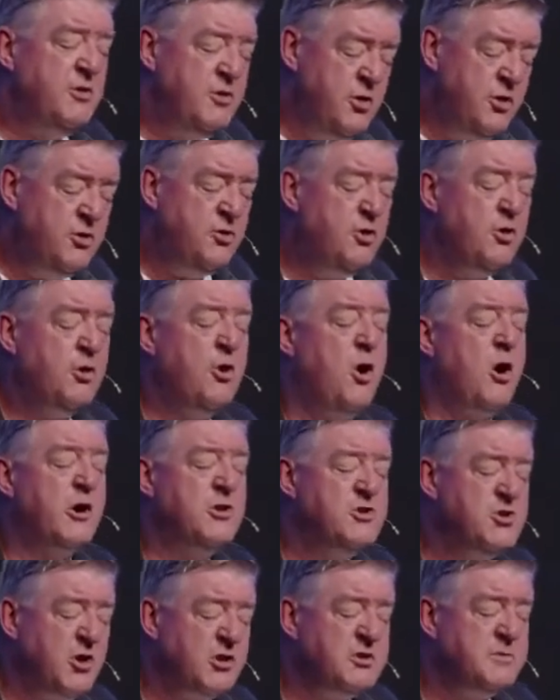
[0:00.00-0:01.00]
You took
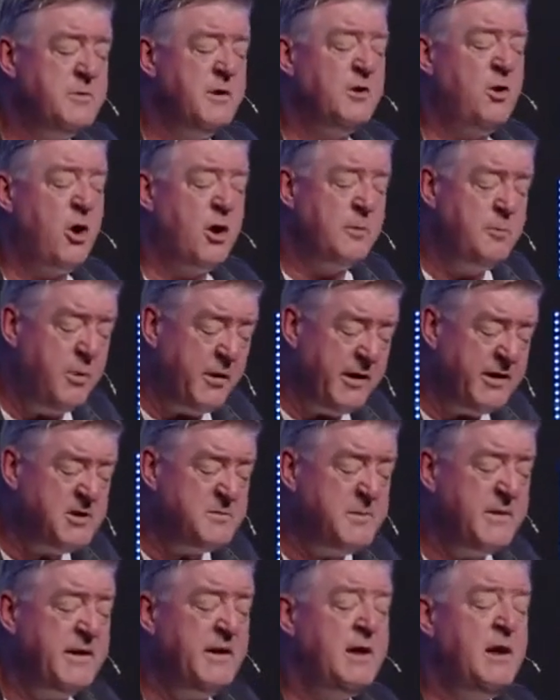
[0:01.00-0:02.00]
our judgment, our
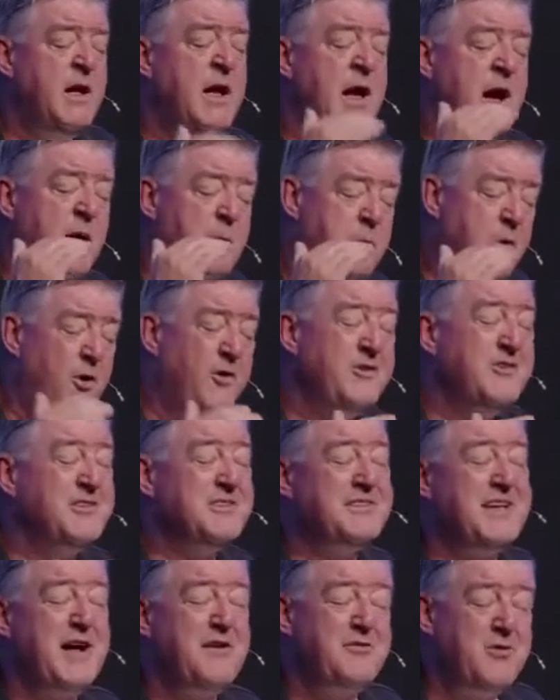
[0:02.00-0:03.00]
punishment upon
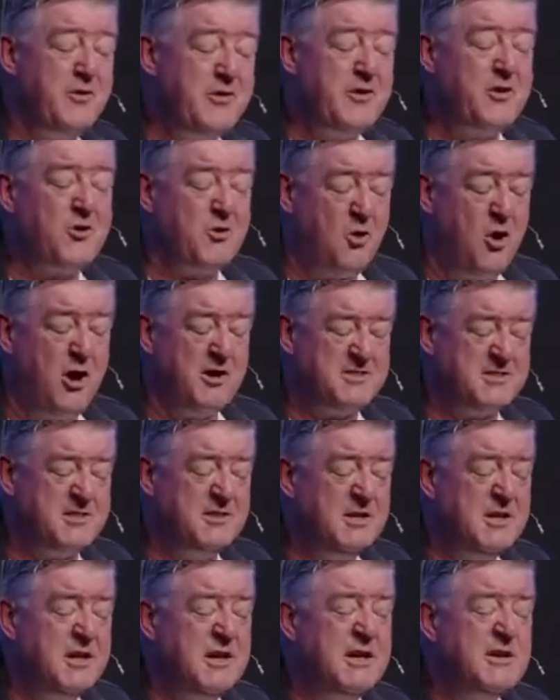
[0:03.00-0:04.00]
yourself on the
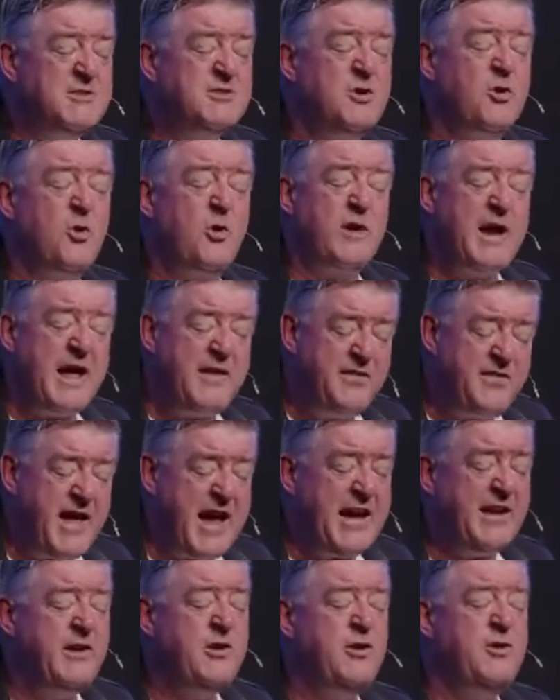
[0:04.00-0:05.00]
cross. So Lord, I
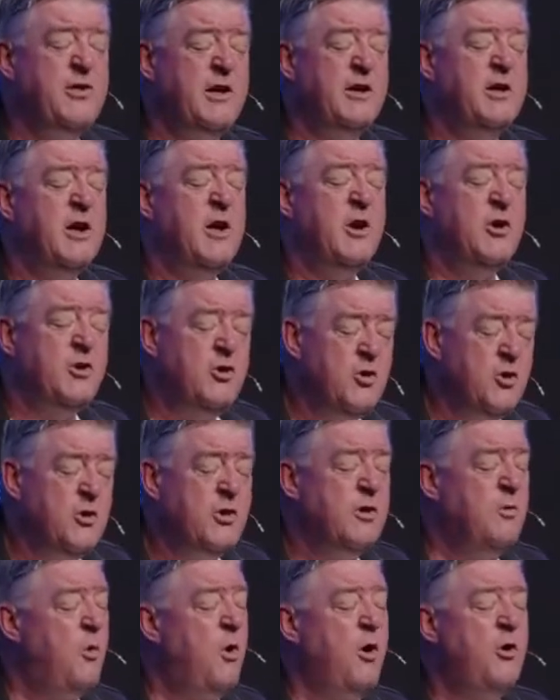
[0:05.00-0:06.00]
thank you that
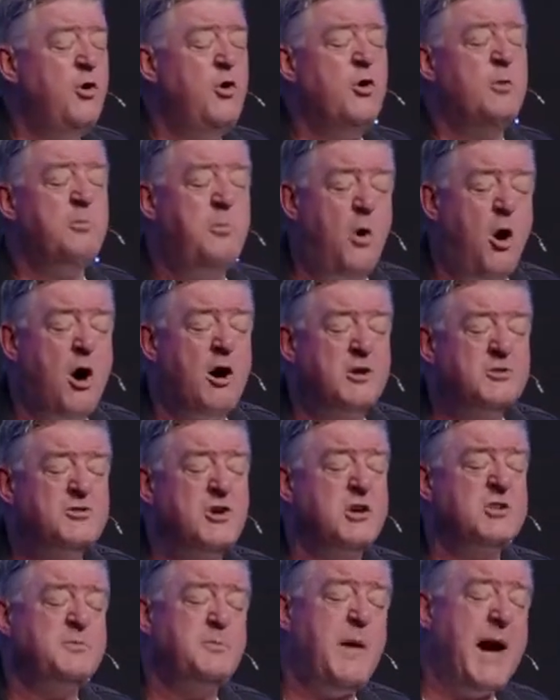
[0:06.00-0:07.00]
you're the one who
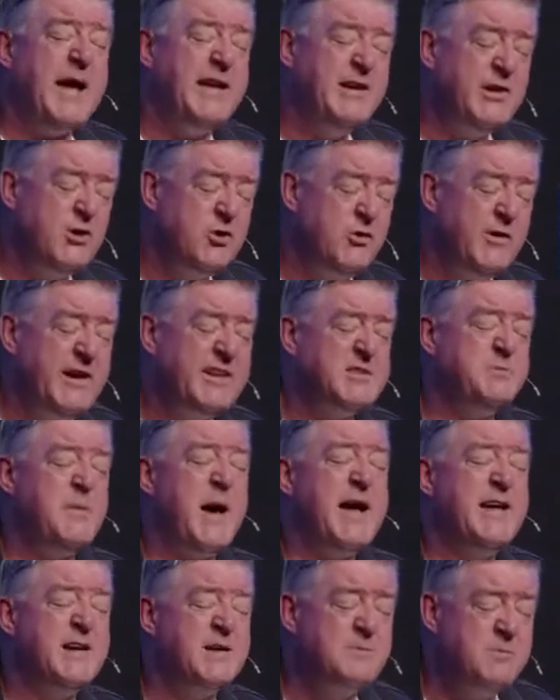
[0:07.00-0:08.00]
empowers us by your grace,
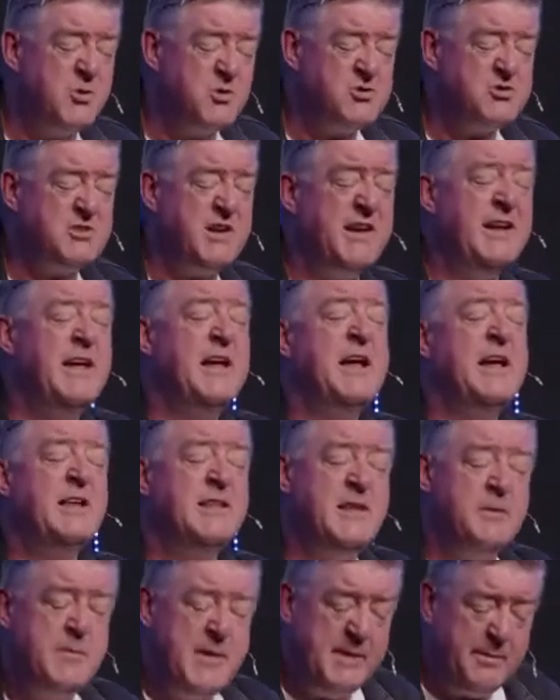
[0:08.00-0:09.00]
by your mercy,
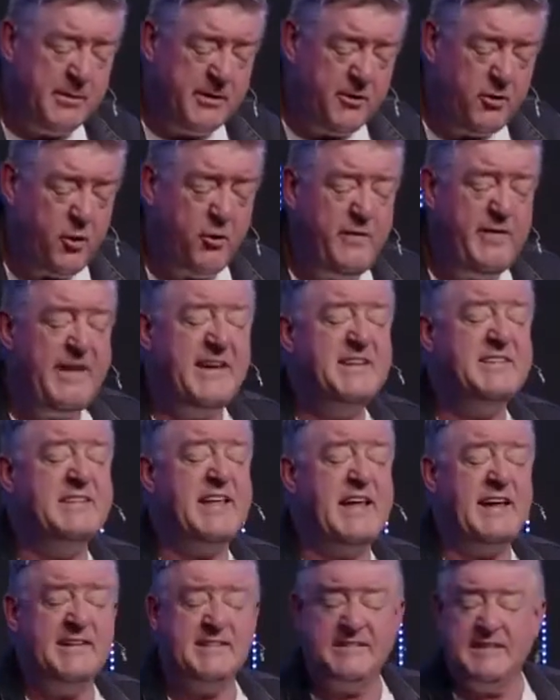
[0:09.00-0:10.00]
to be able to do these
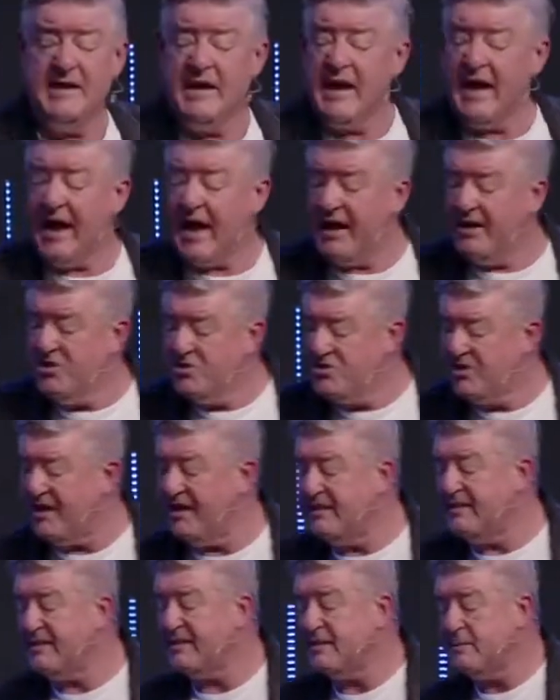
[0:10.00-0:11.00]
things in
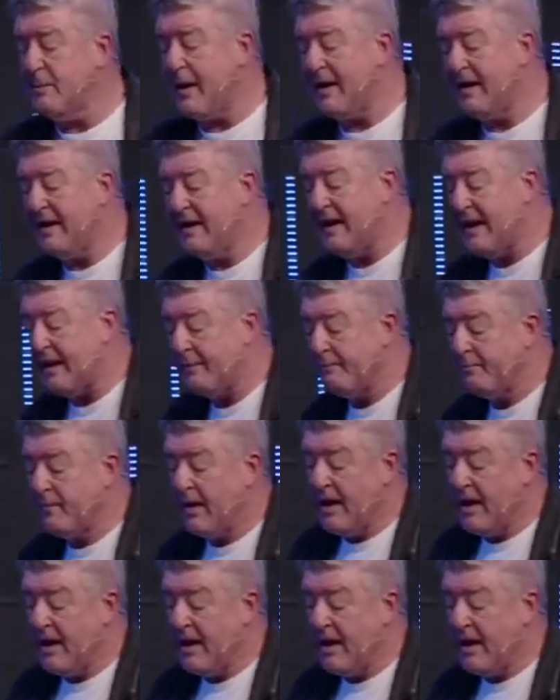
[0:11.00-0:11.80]
Jesus' mighty name.